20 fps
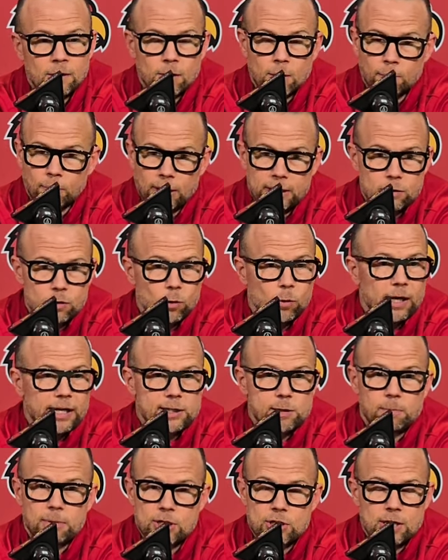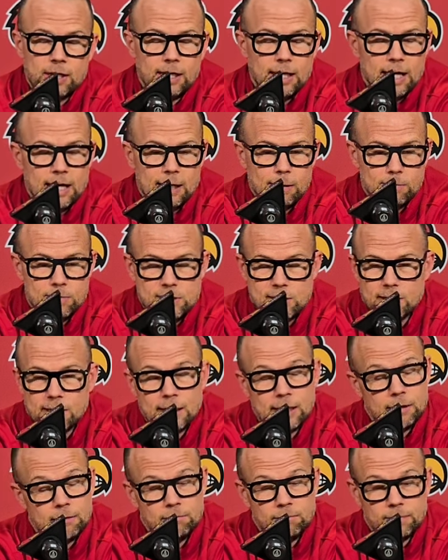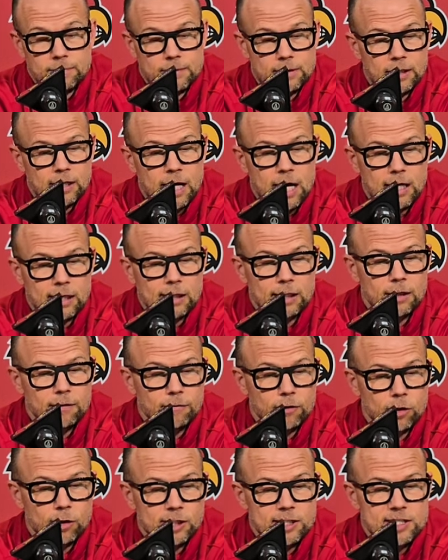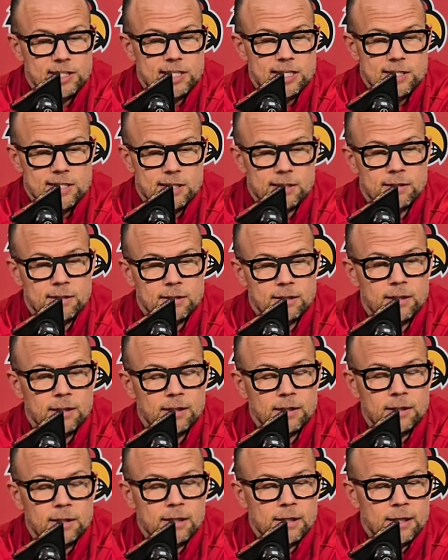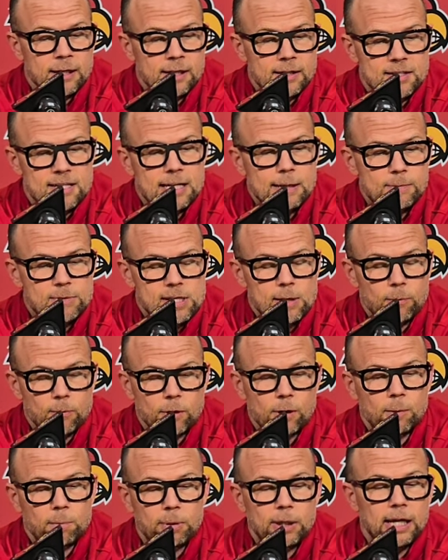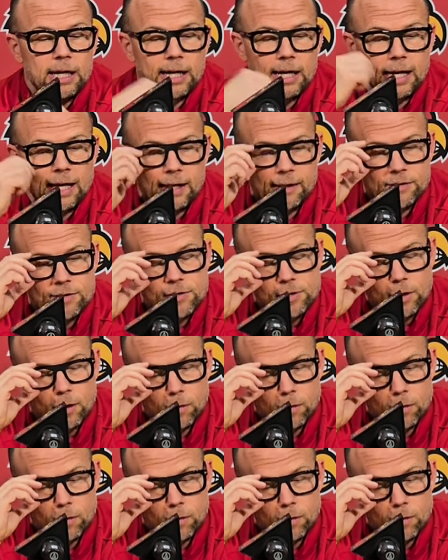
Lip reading: We're going to play two exhibition games and then the gauntlet of early season teams that we're going to play against.